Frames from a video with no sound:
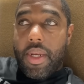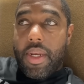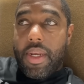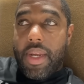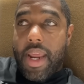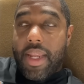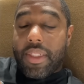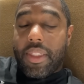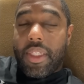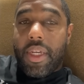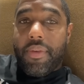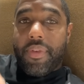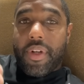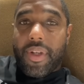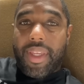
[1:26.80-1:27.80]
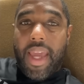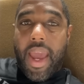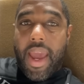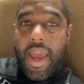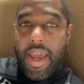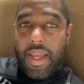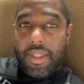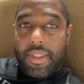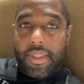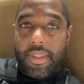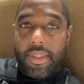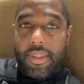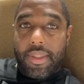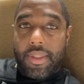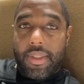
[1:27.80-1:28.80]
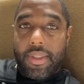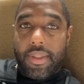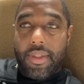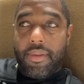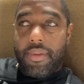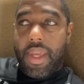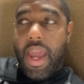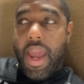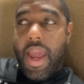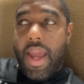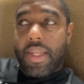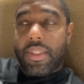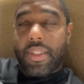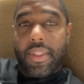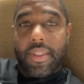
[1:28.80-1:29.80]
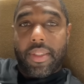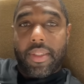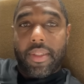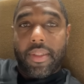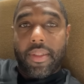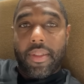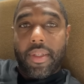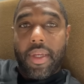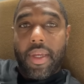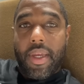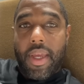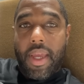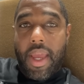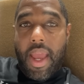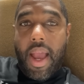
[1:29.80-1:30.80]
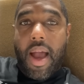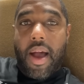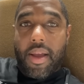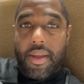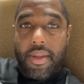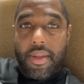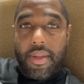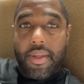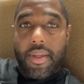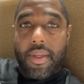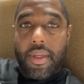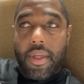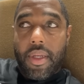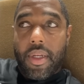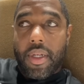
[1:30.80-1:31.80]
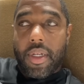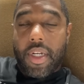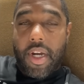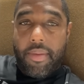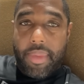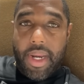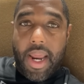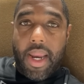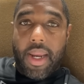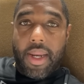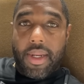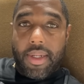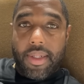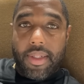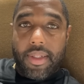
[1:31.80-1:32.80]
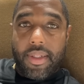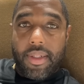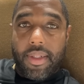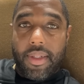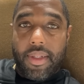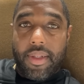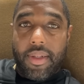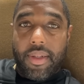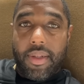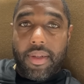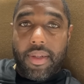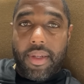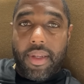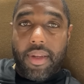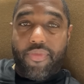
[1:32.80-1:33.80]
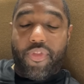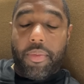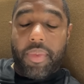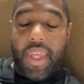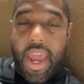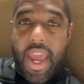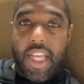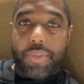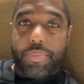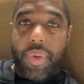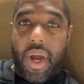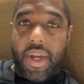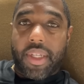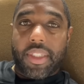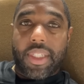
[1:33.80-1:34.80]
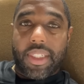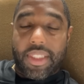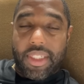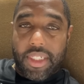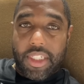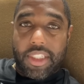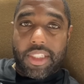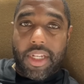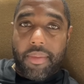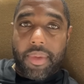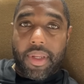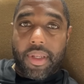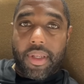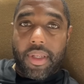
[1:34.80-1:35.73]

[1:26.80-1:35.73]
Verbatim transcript: that is giving her gas. Gas is air coming out from gas pockets that's in the stomach.